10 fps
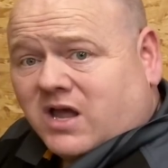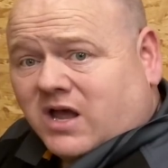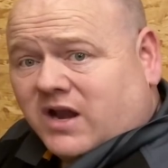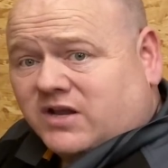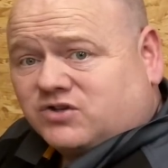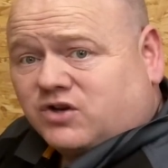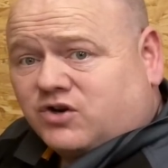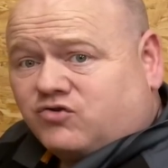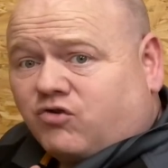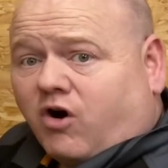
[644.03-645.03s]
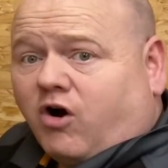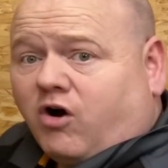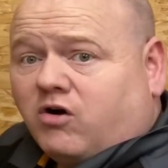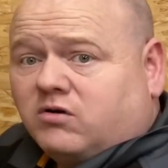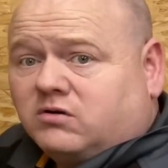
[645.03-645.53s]
and he's going to
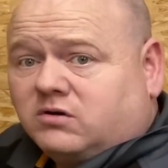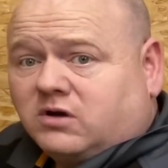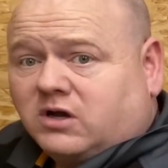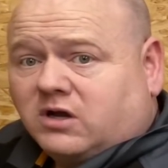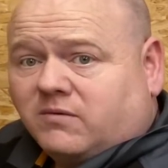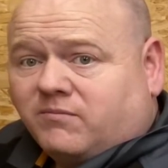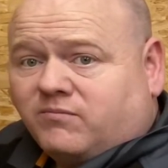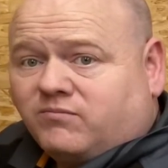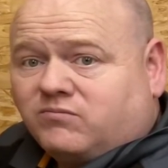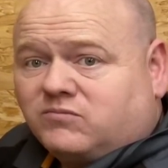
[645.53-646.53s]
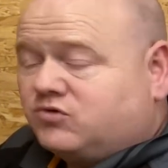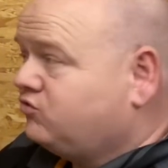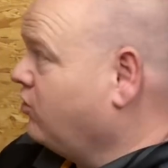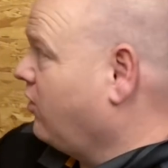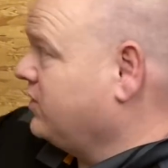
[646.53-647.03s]
draw
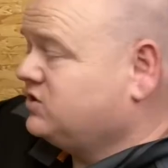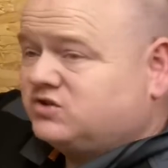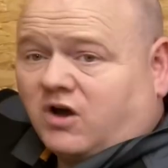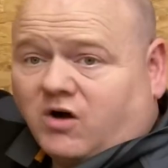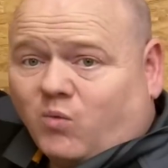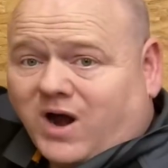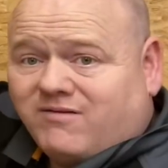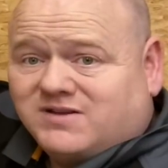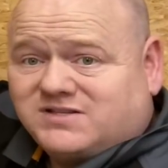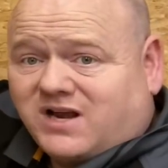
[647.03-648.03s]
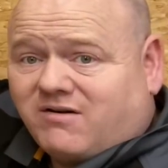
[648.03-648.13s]
this sort of wiring center